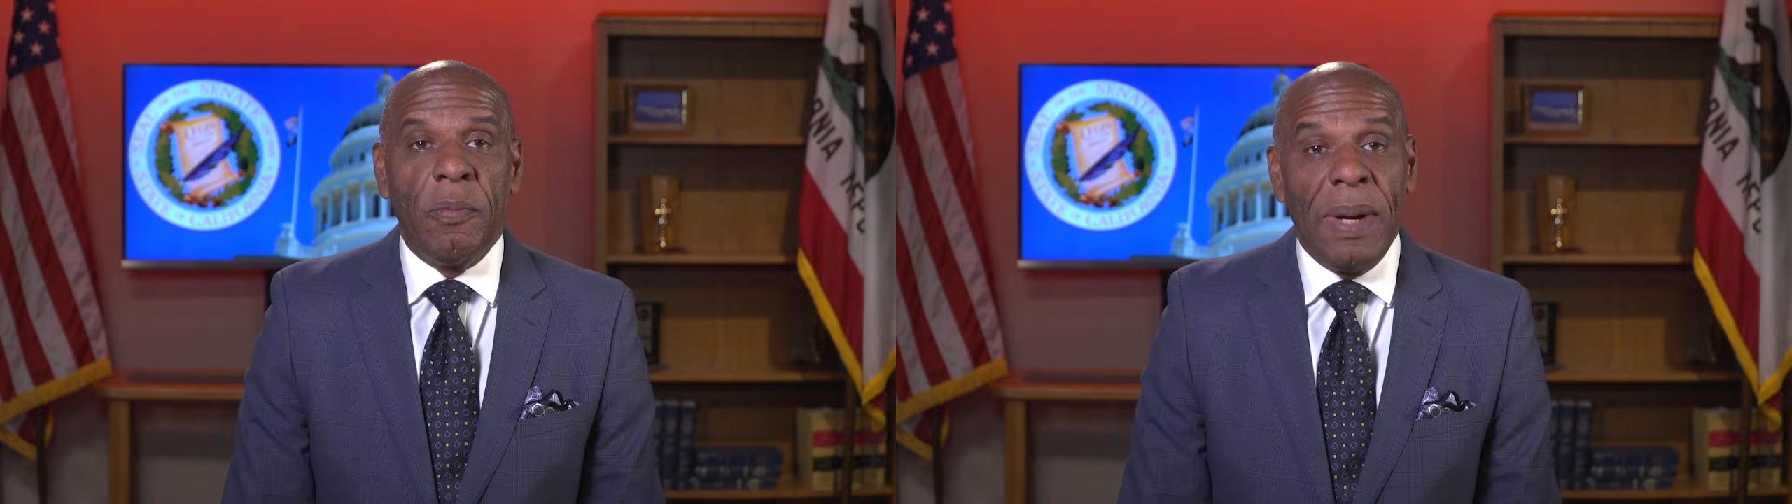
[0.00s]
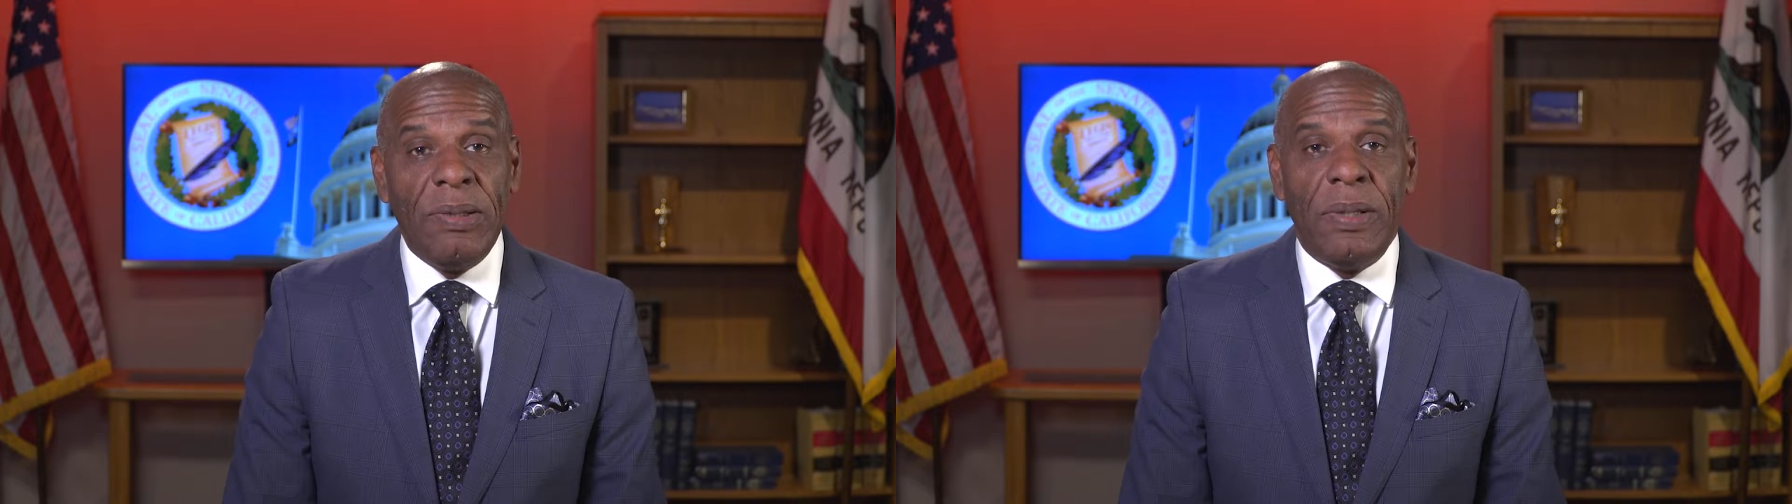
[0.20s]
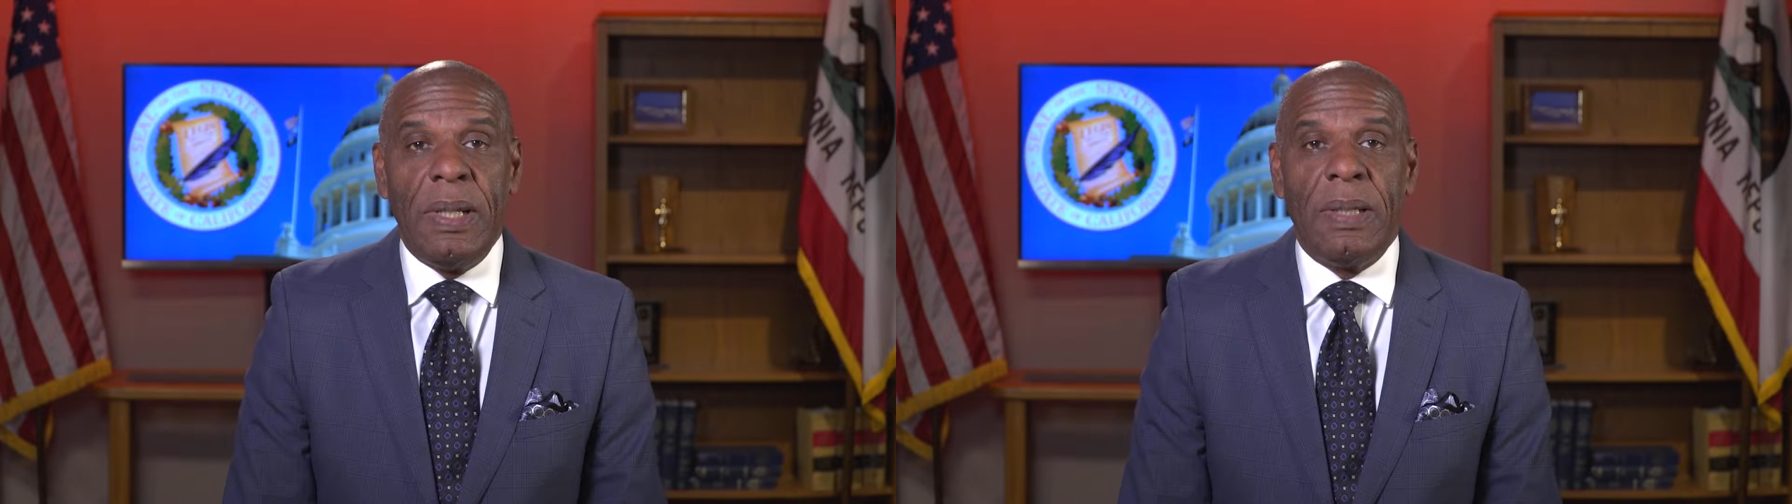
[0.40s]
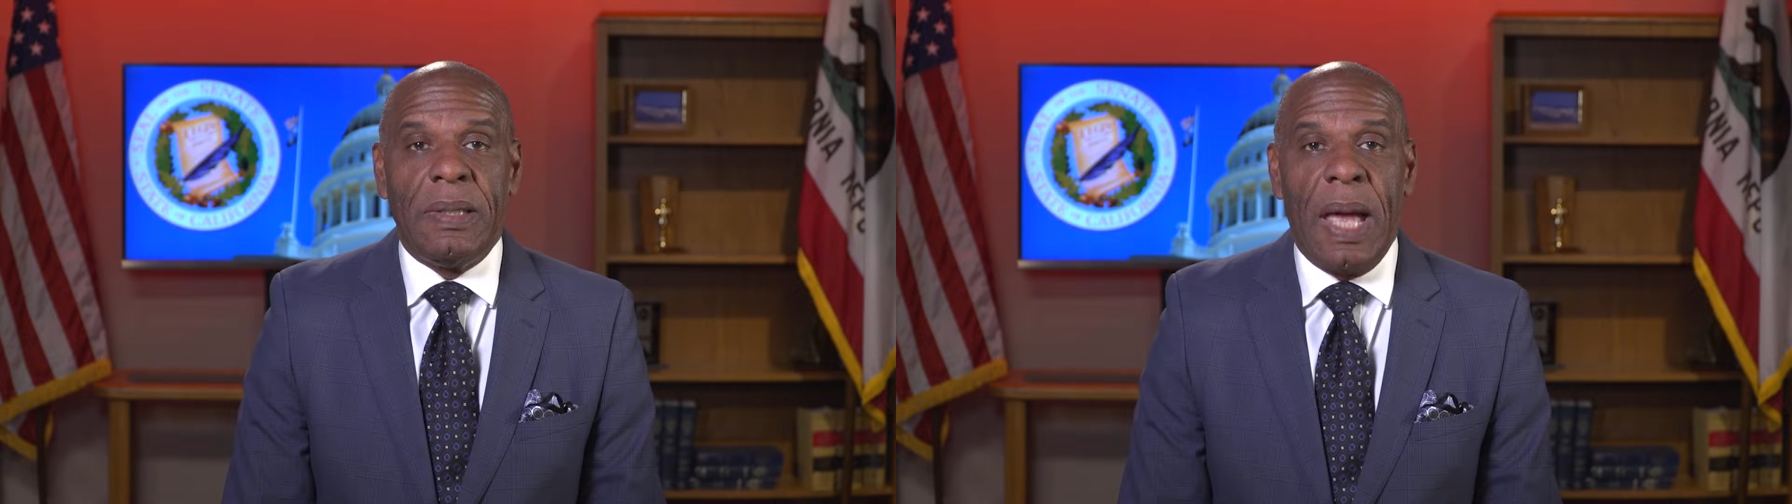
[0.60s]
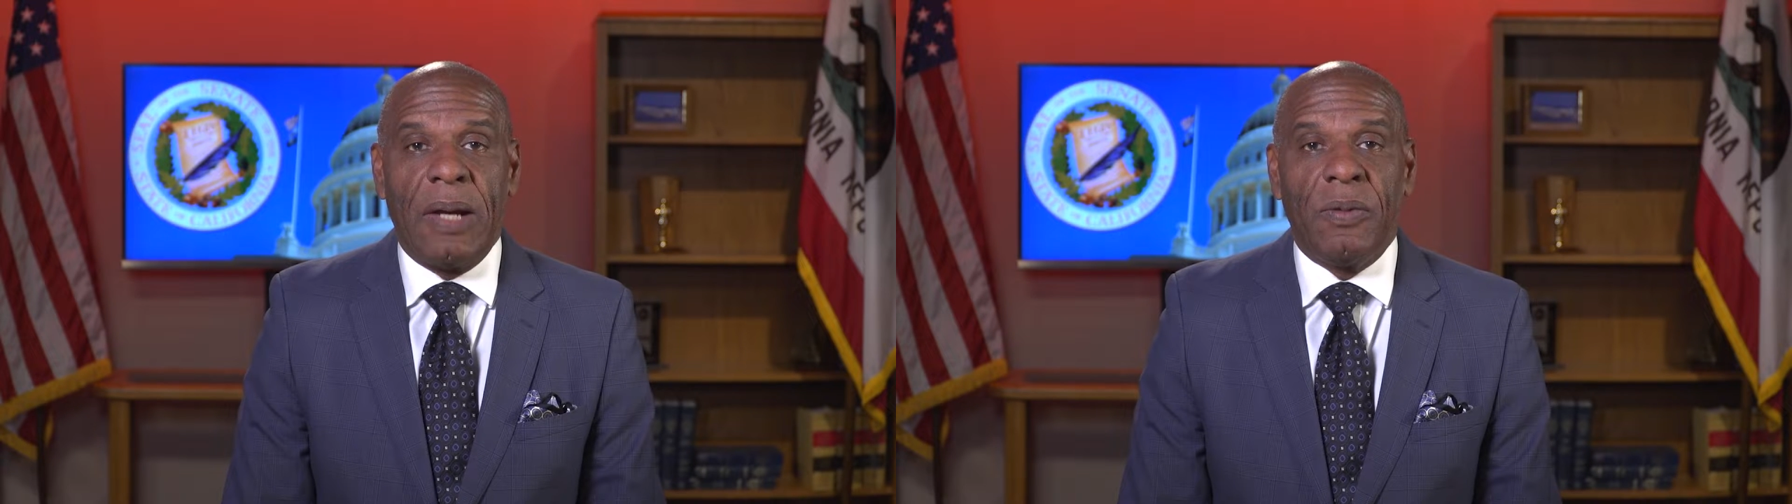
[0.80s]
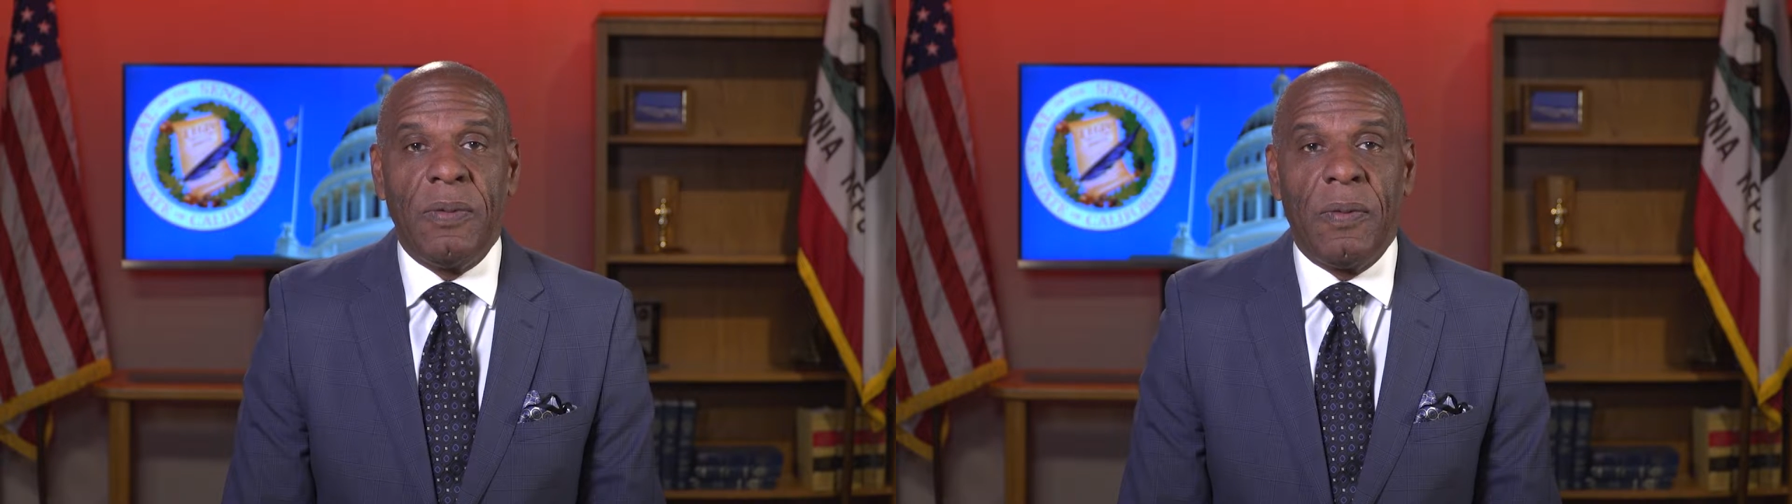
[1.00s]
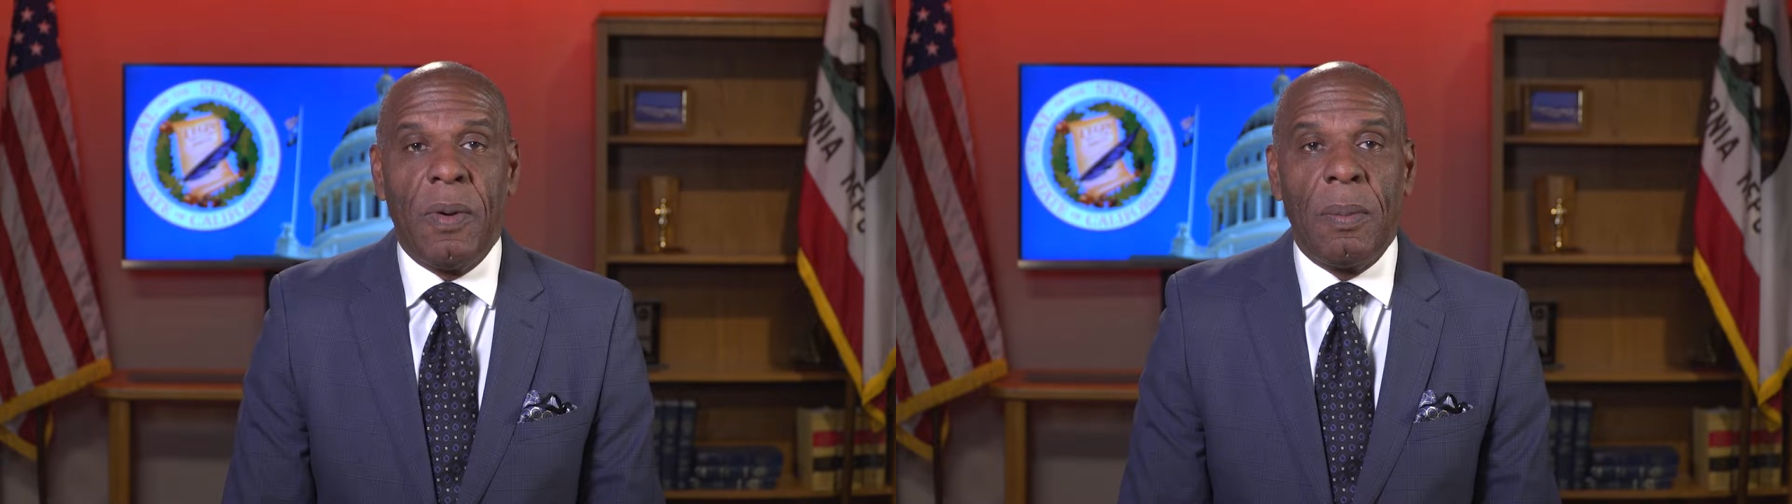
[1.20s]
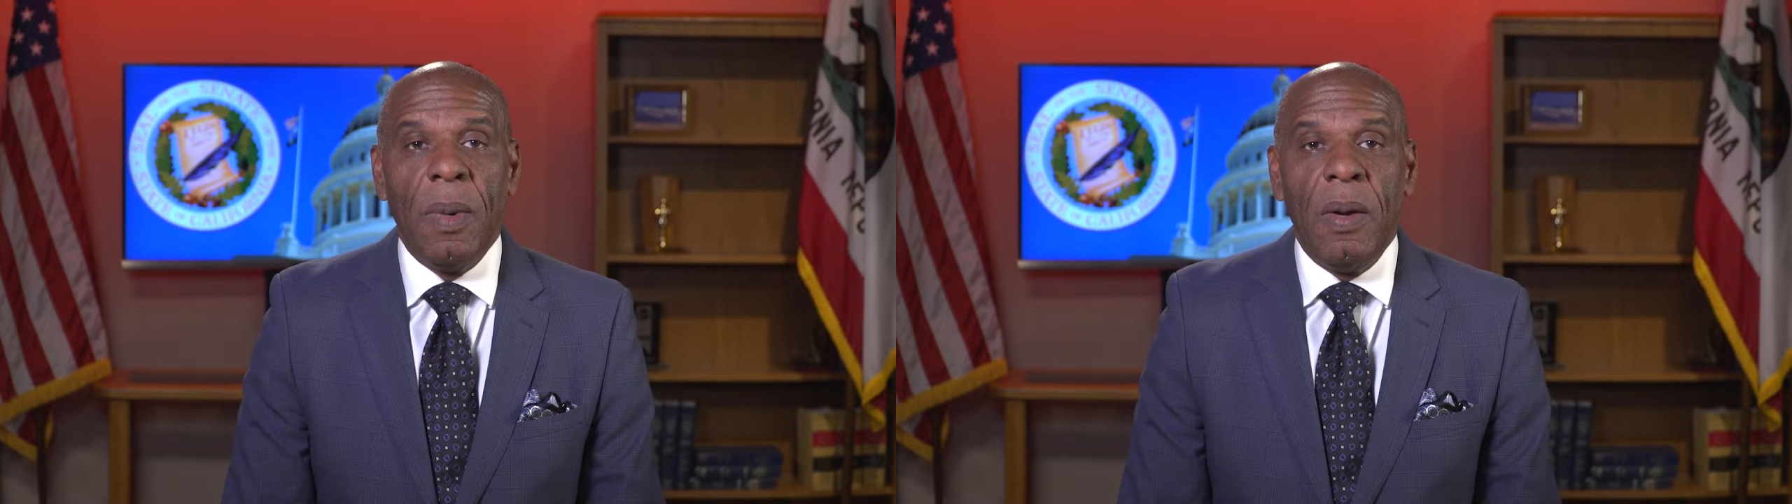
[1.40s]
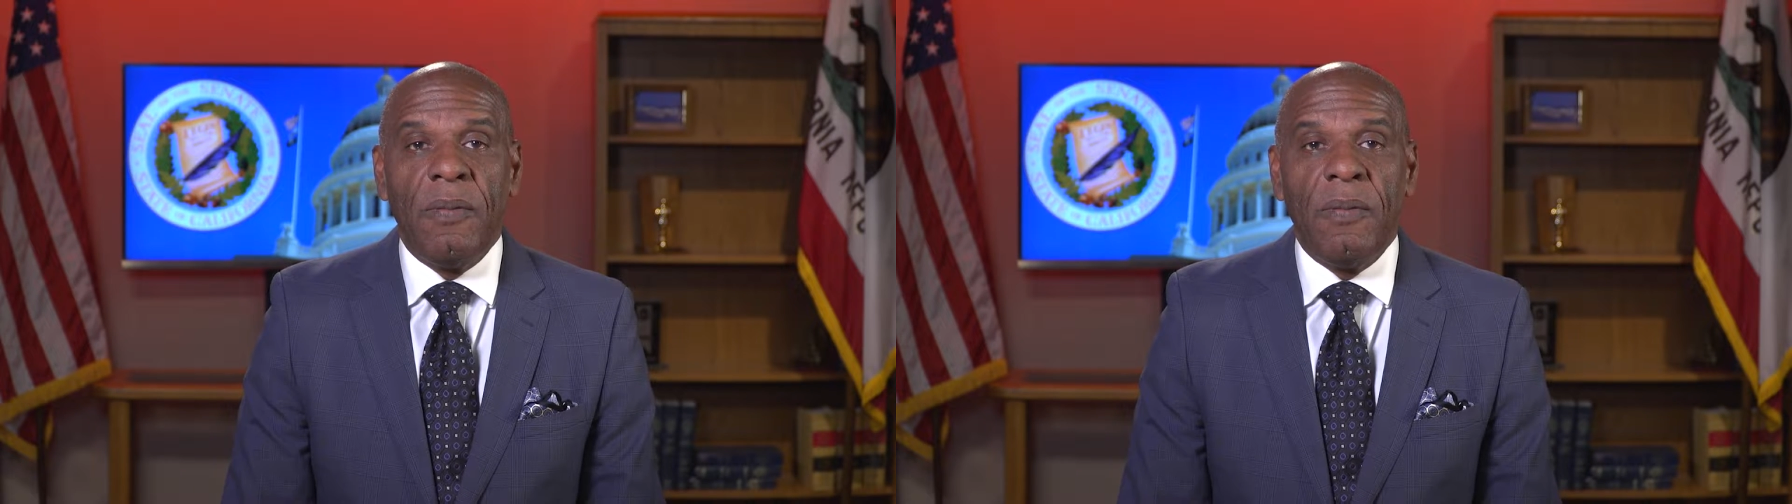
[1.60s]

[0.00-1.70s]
much-needed tax reform